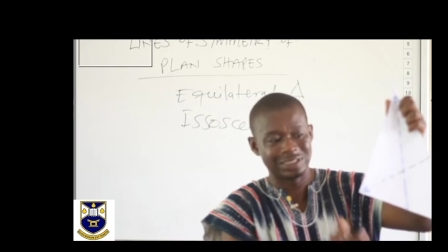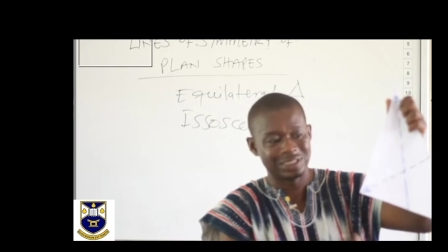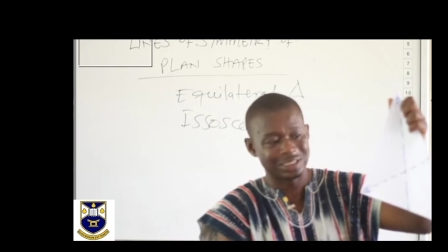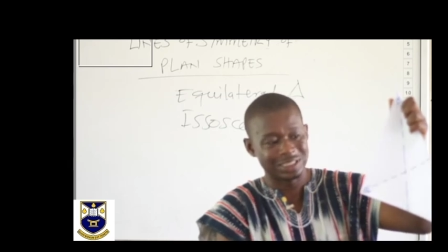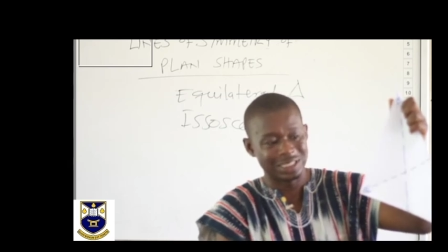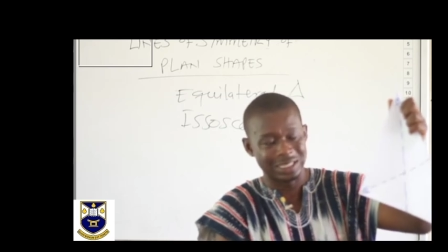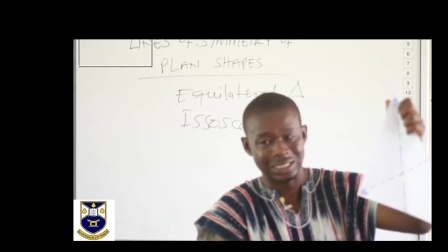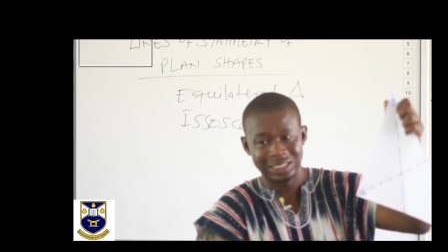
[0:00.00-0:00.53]

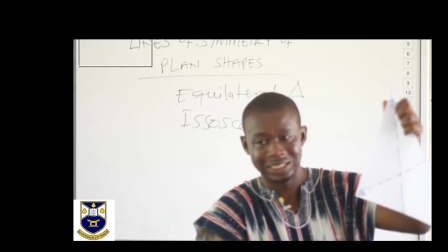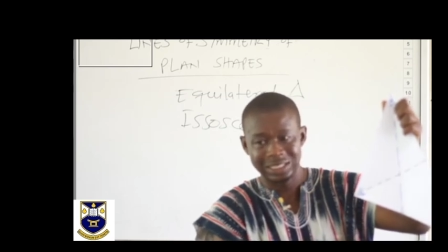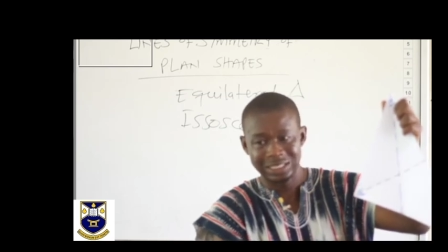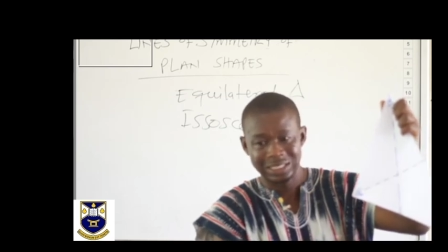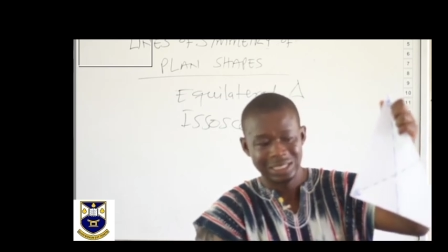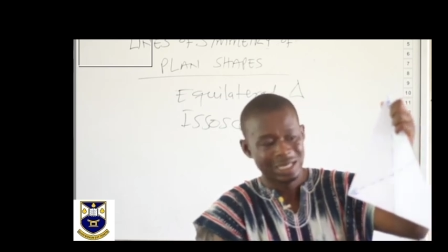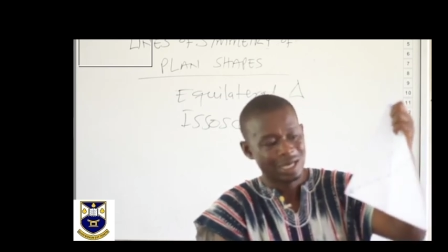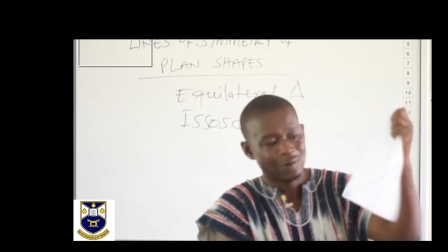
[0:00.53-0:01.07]
A.
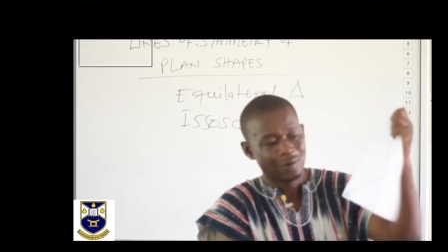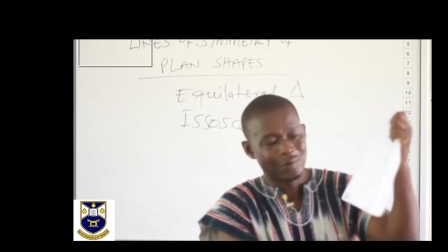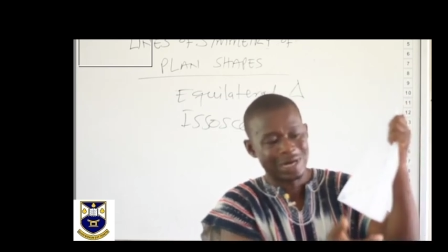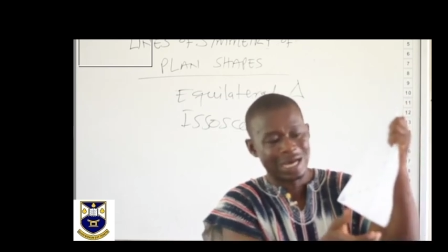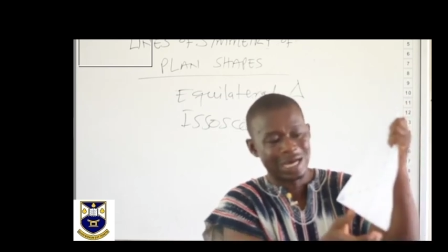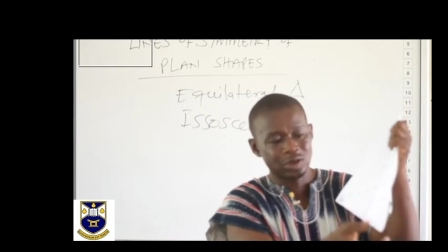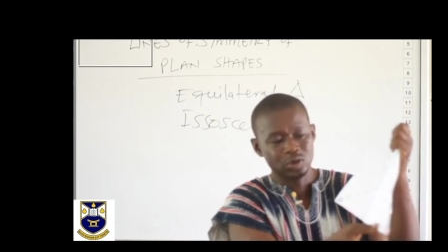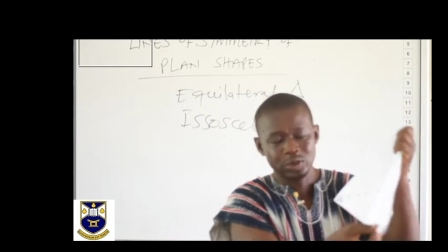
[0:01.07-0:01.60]
When I
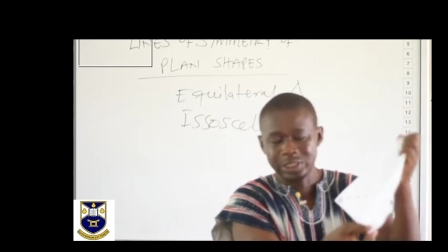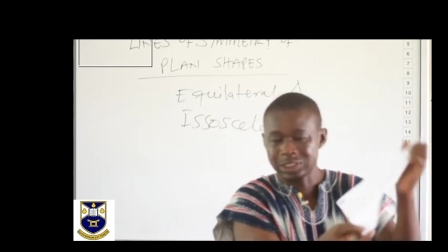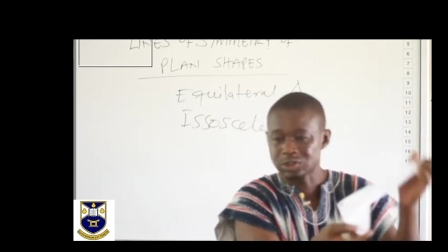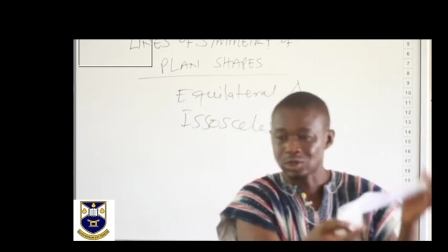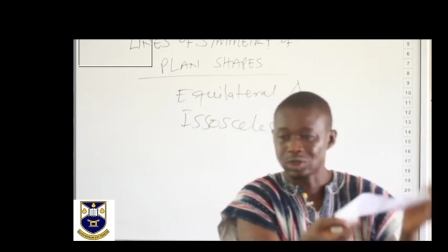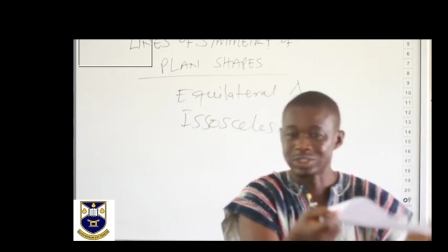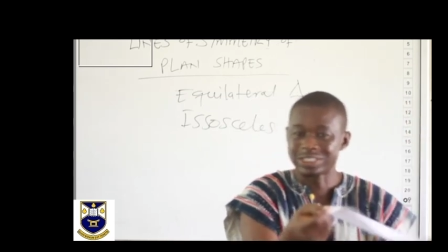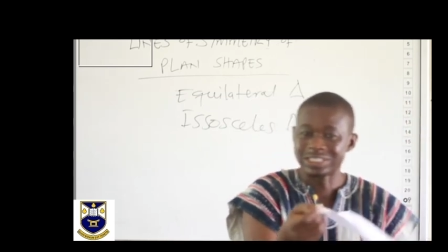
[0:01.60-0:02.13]
do it
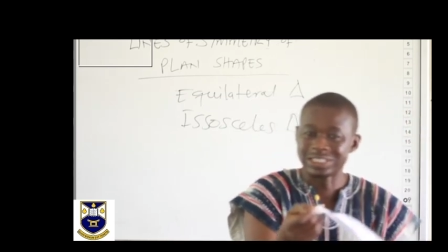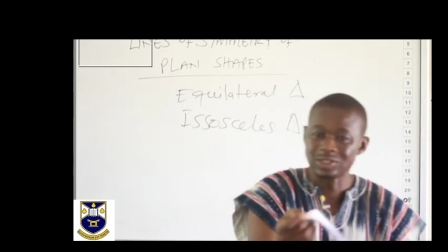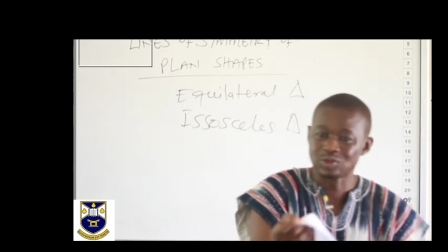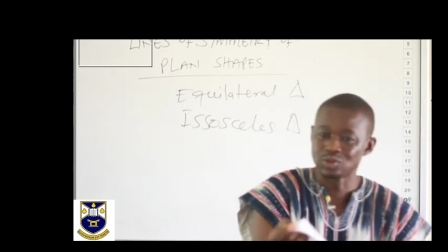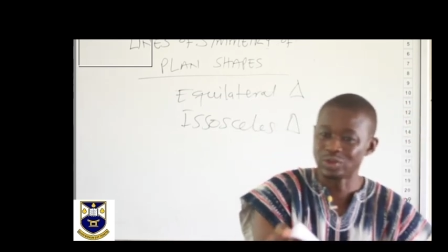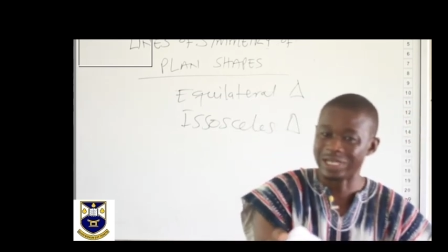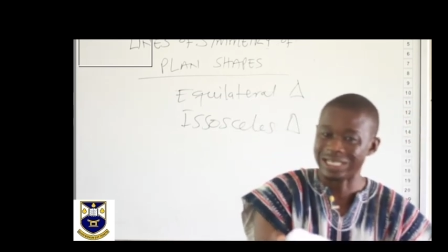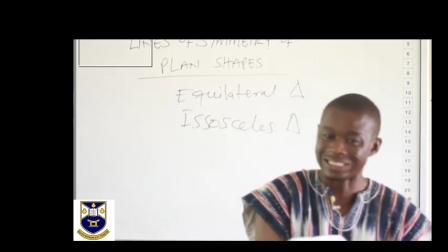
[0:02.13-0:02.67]
on C2,
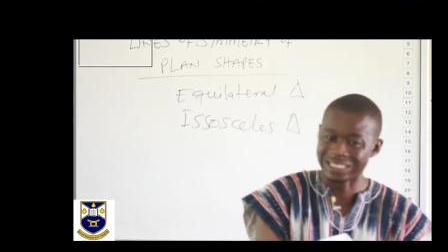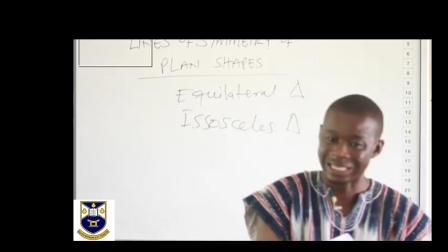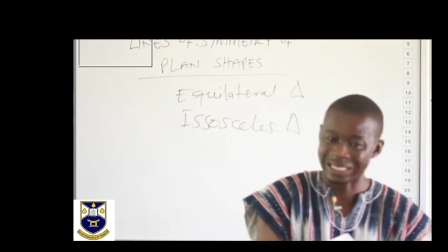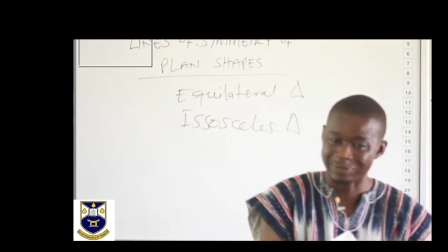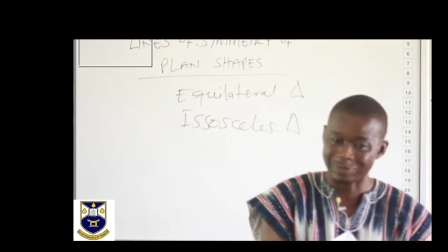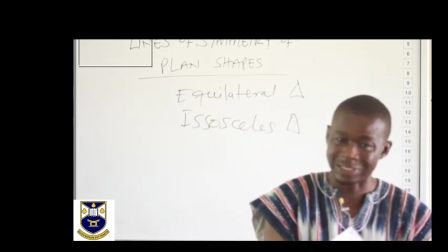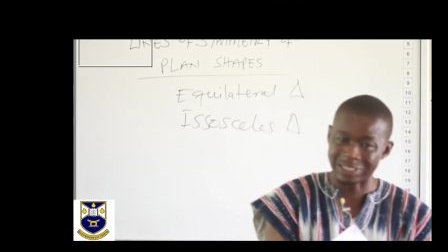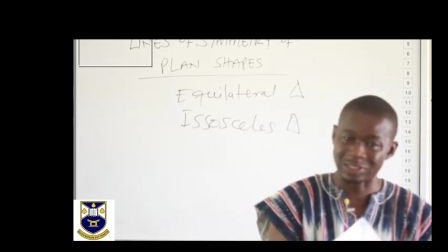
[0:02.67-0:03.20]
the same thing.